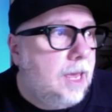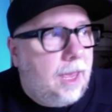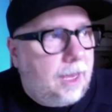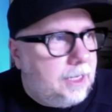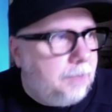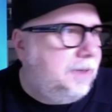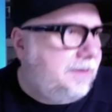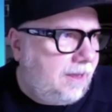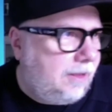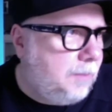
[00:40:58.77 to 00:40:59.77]
And he'd been
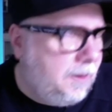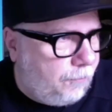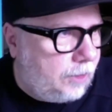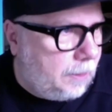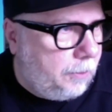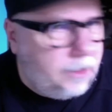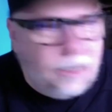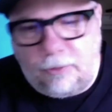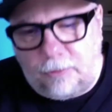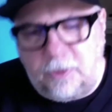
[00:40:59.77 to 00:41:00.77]
telling me for a couple of
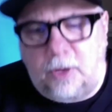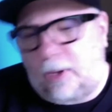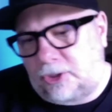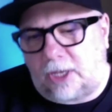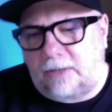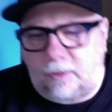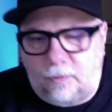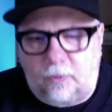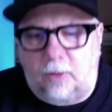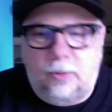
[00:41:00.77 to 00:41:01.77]
years, you know, I shot this
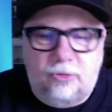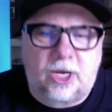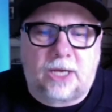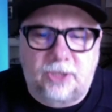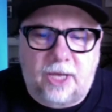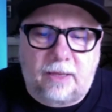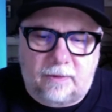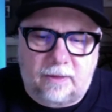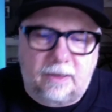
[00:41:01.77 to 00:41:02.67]
film with Jack Jackson,